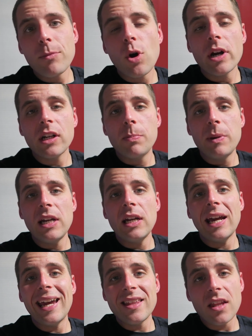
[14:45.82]
I'm going to
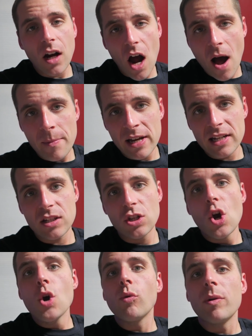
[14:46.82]
be in the
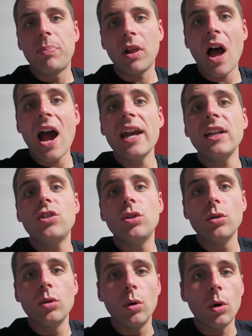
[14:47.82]
comments replying
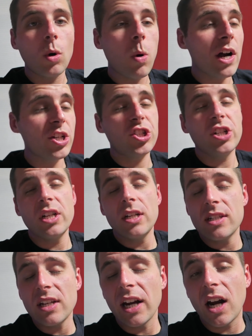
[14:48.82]
to
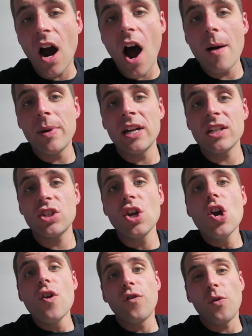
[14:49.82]
questions and comments
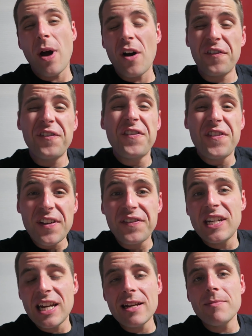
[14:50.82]
for about
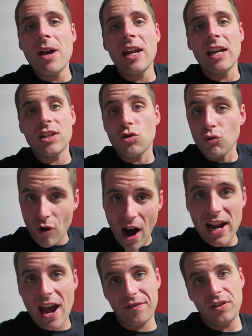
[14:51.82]
15 minutes
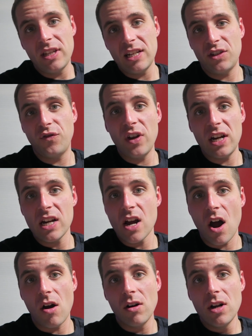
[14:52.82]
right after this
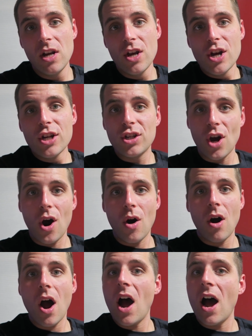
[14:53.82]
video.
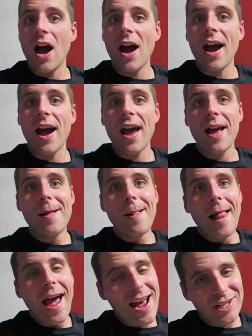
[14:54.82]
So
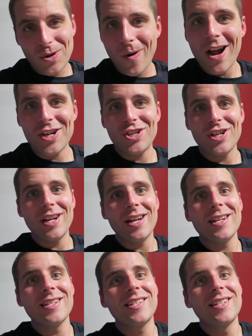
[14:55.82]
ask
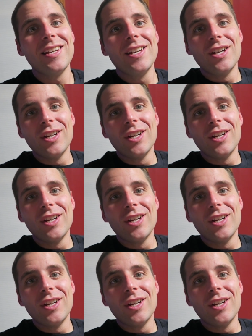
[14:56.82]
questions,